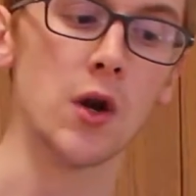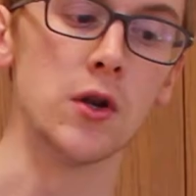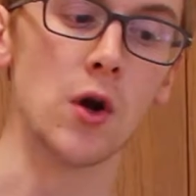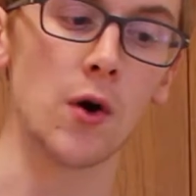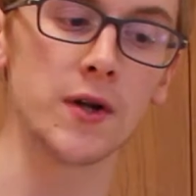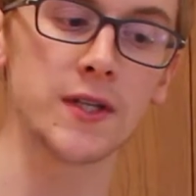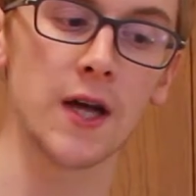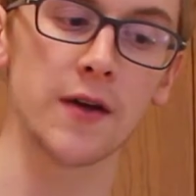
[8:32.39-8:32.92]

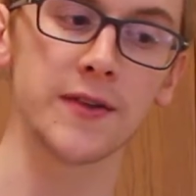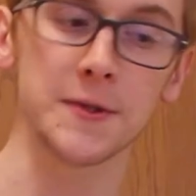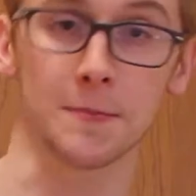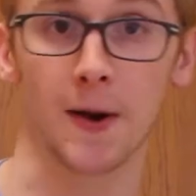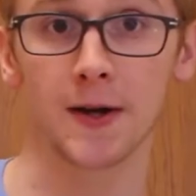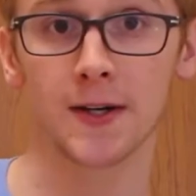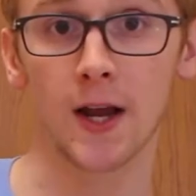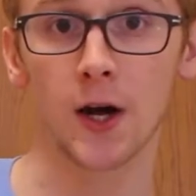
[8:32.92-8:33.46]
Notice how the
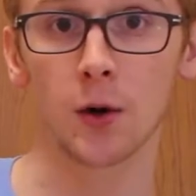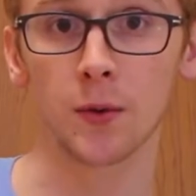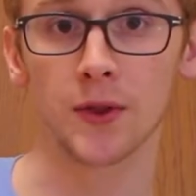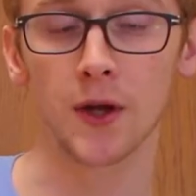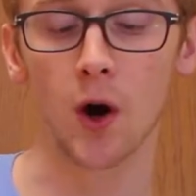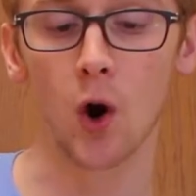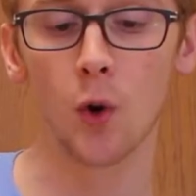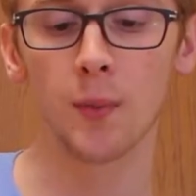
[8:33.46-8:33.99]
spectator with
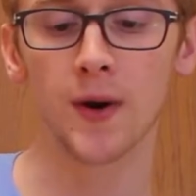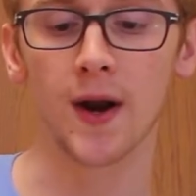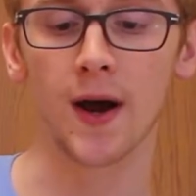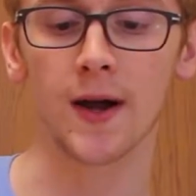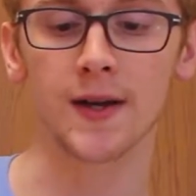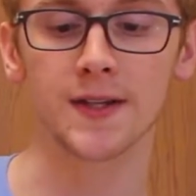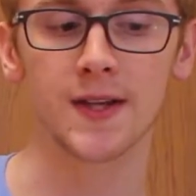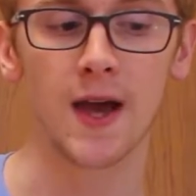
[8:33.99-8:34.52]
the open
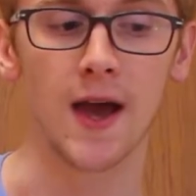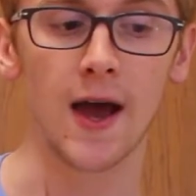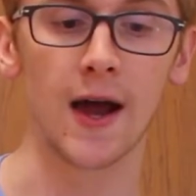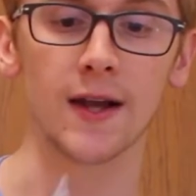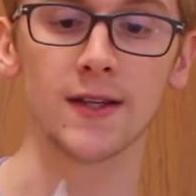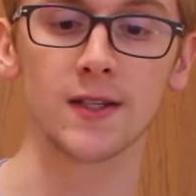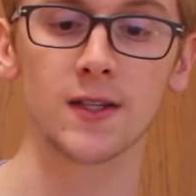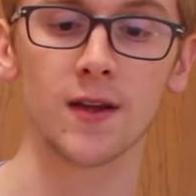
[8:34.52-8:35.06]
eyes
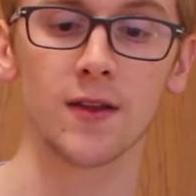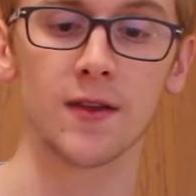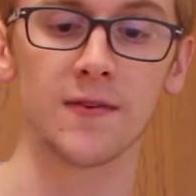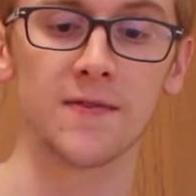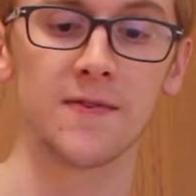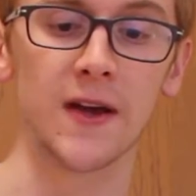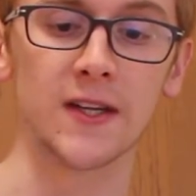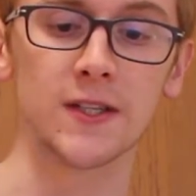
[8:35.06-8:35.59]
has the
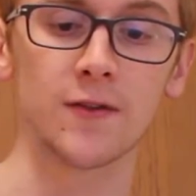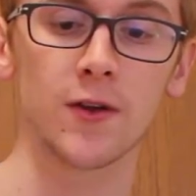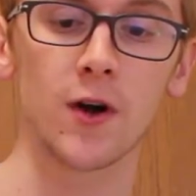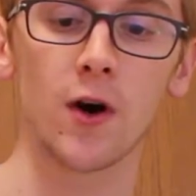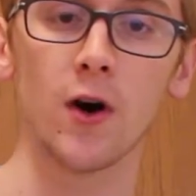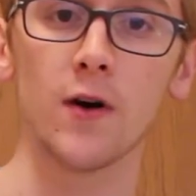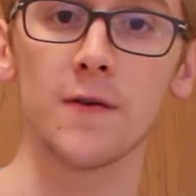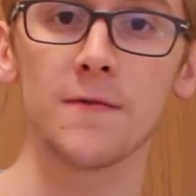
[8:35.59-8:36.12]
face of the
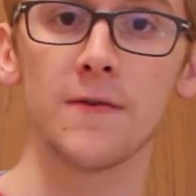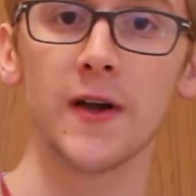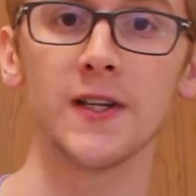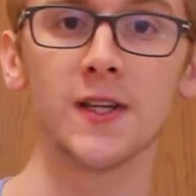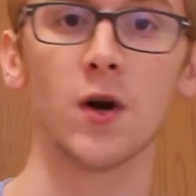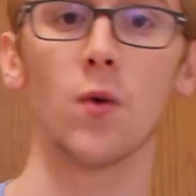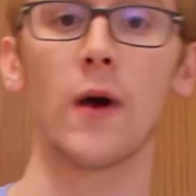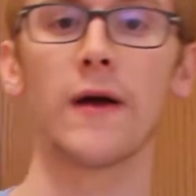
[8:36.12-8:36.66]
card
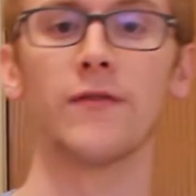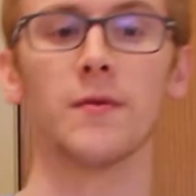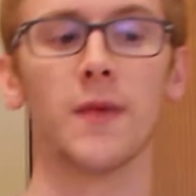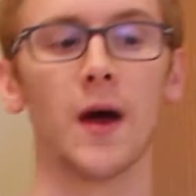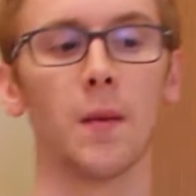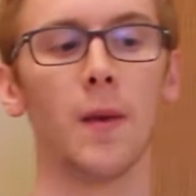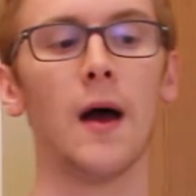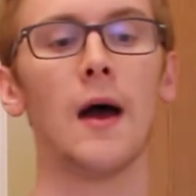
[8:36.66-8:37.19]
facing away from
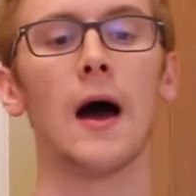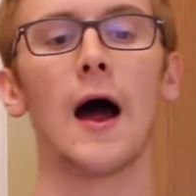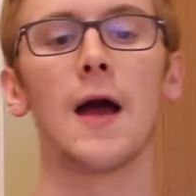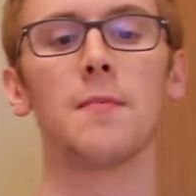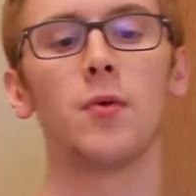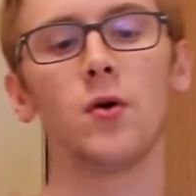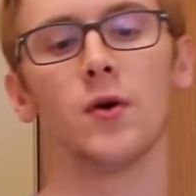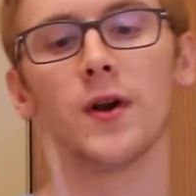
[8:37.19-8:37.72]
them.
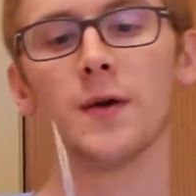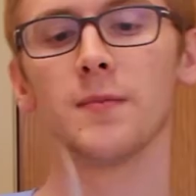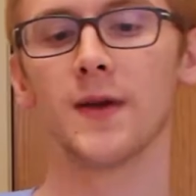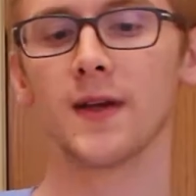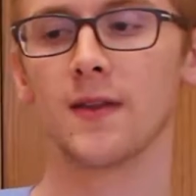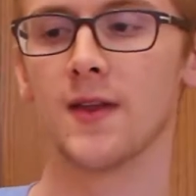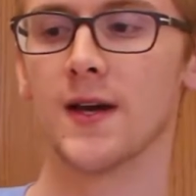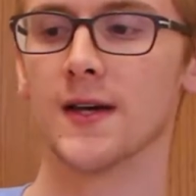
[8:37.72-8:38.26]
I pull it up
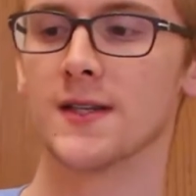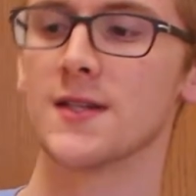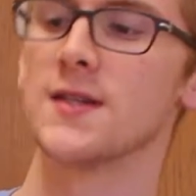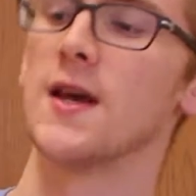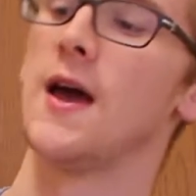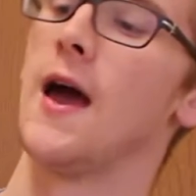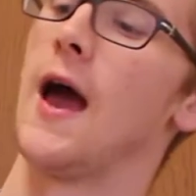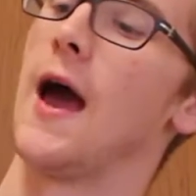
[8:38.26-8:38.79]
like
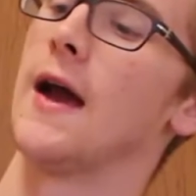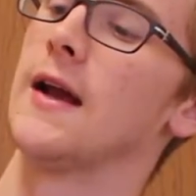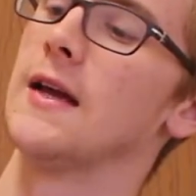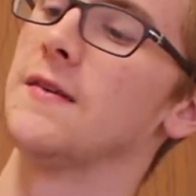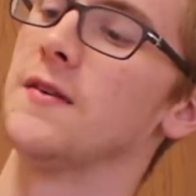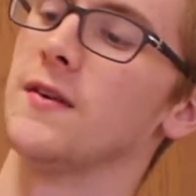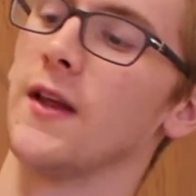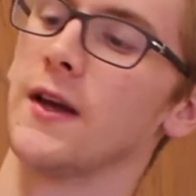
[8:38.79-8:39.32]
this, and I
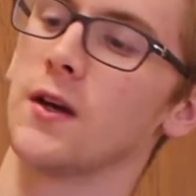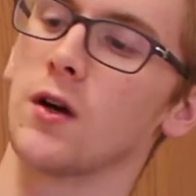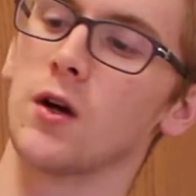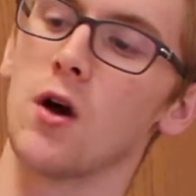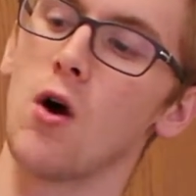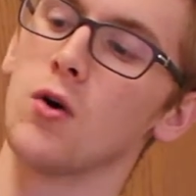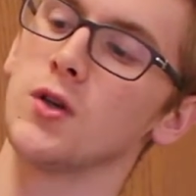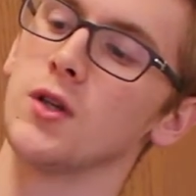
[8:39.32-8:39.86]
even like
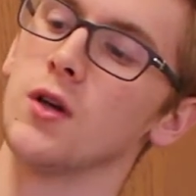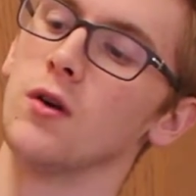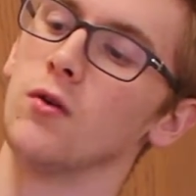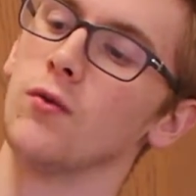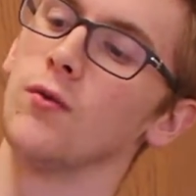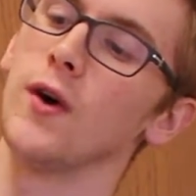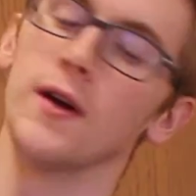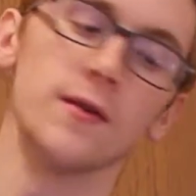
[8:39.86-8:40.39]
coax
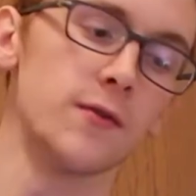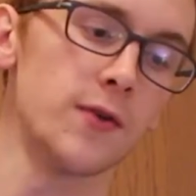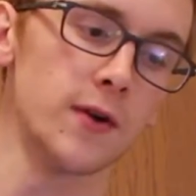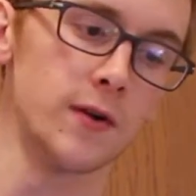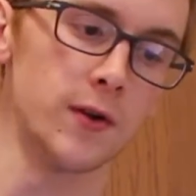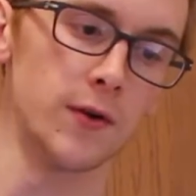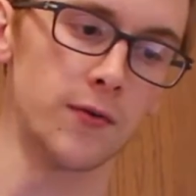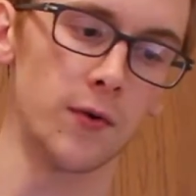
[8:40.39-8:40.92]
it right in
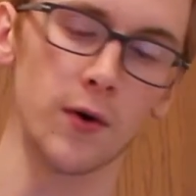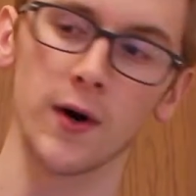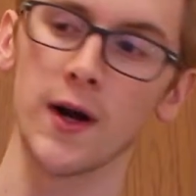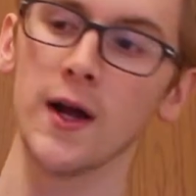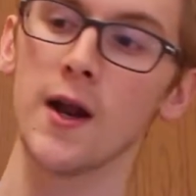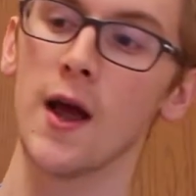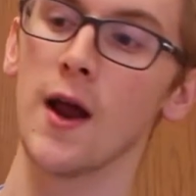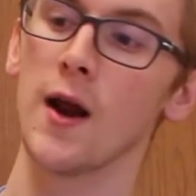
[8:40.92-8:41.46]
front of their
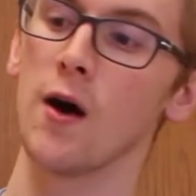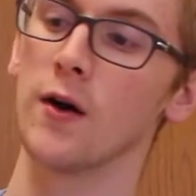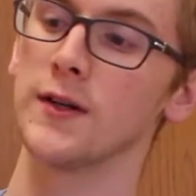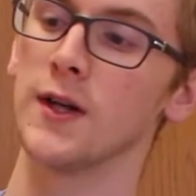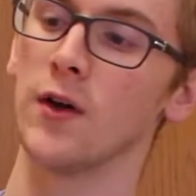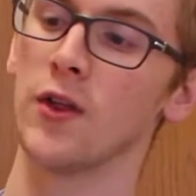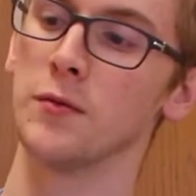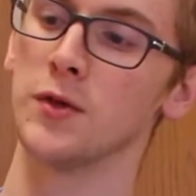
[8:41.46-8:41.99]
forehead and
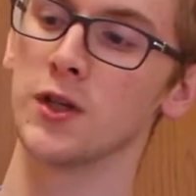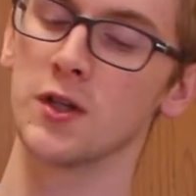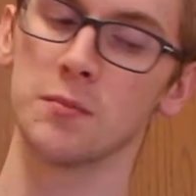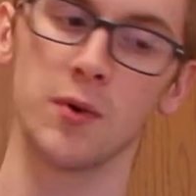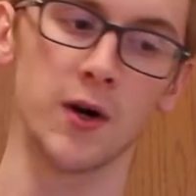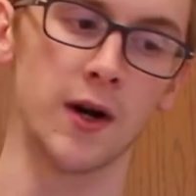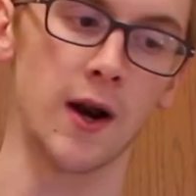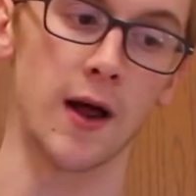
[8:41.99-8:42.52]
tell them just to
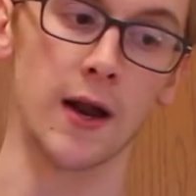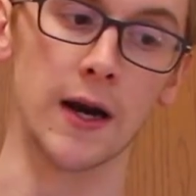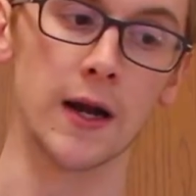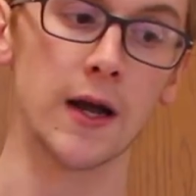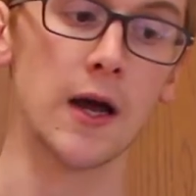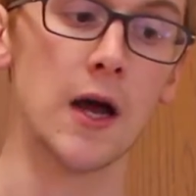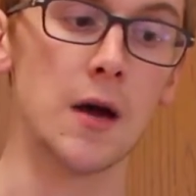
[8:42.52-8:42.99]
put it on.